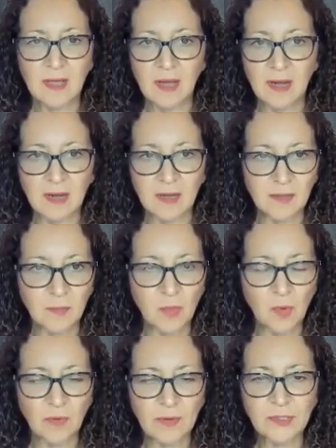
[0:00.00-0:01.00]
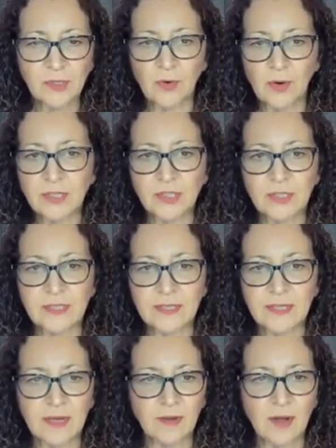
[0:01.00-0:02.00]
the more integrations
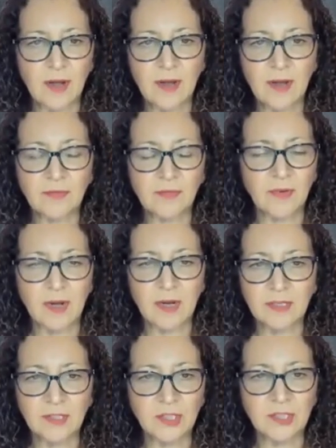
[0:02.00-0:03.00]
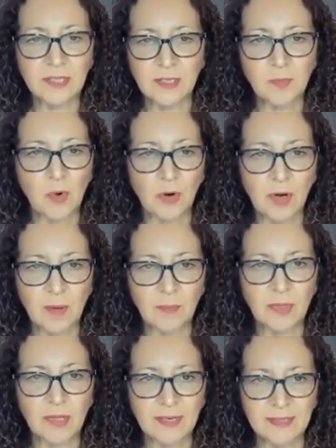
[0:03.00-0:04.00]
that you have, it just gets more
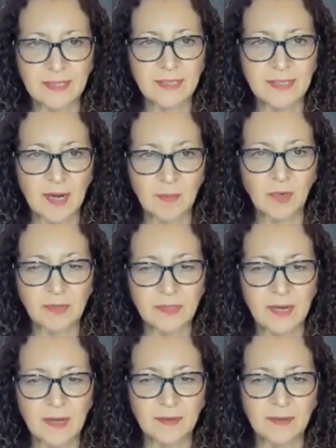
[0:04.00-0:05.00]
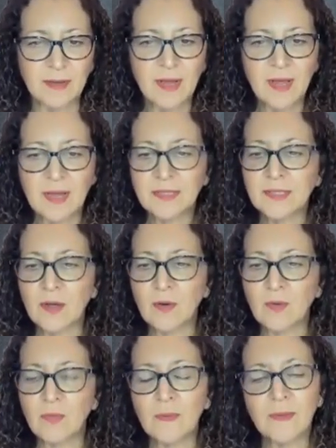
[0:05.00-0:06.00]
complex as time goes on. So